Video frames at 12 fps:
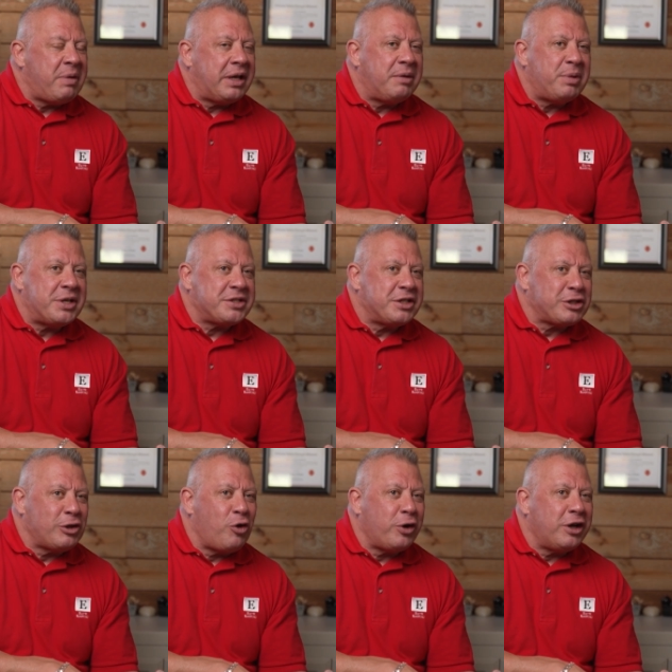been in business
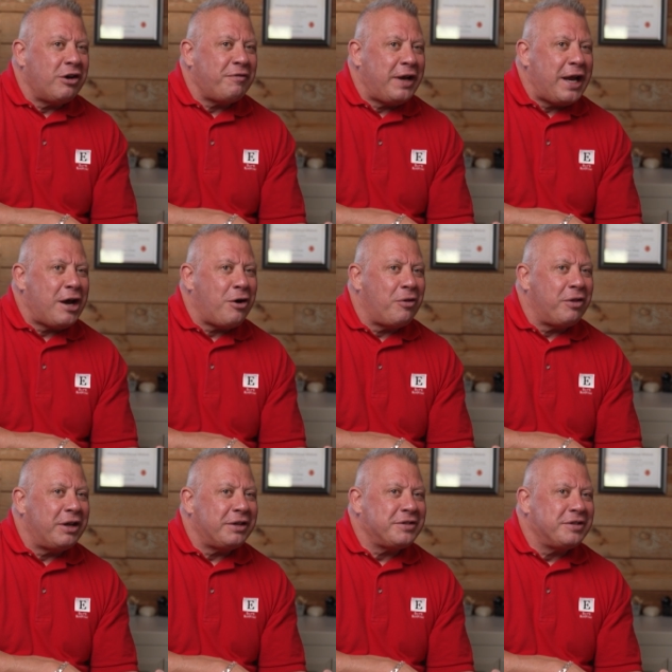long enough now
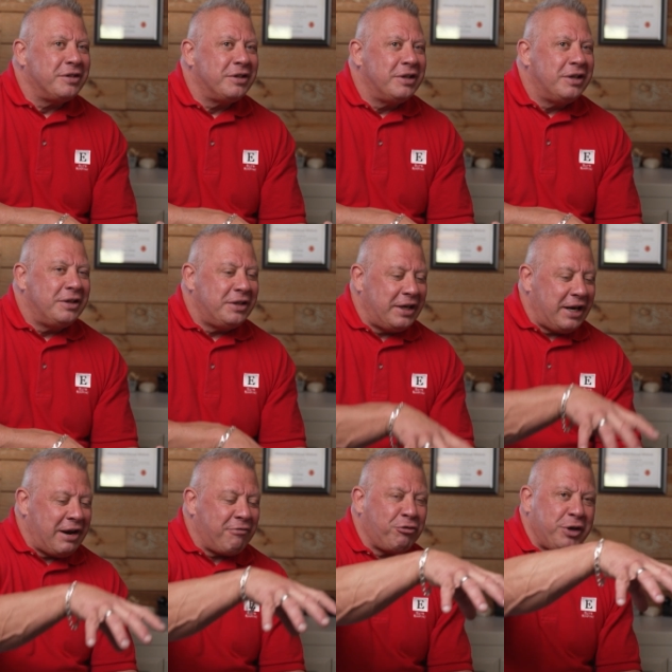that
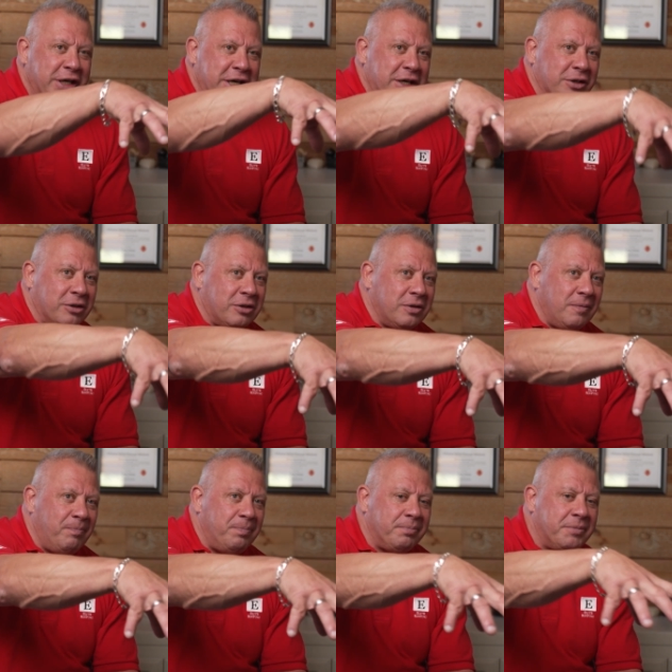every year
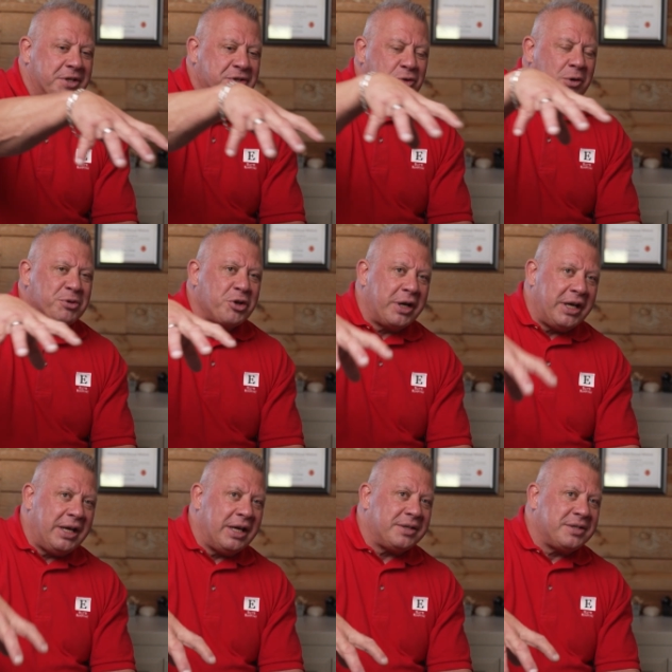the storm's going to
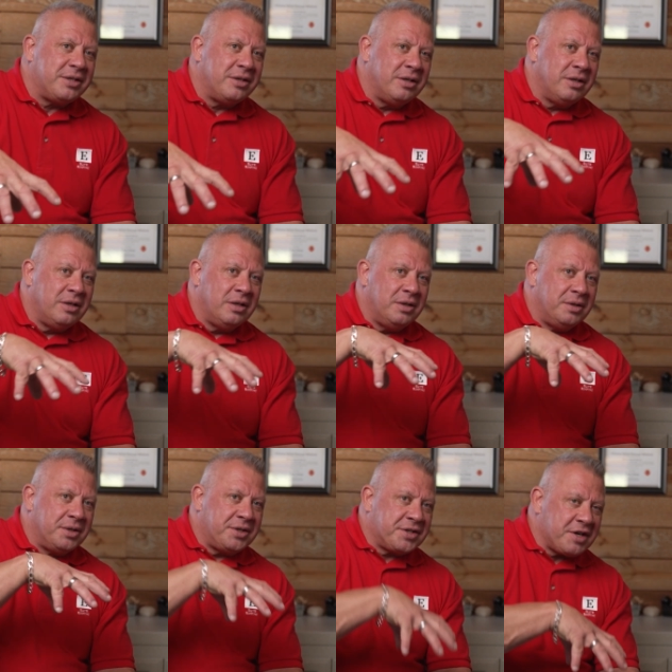hit
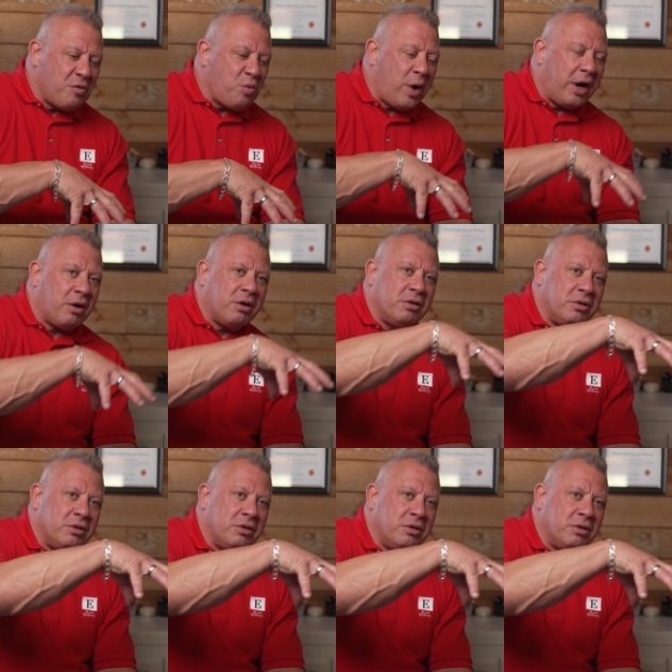somewhere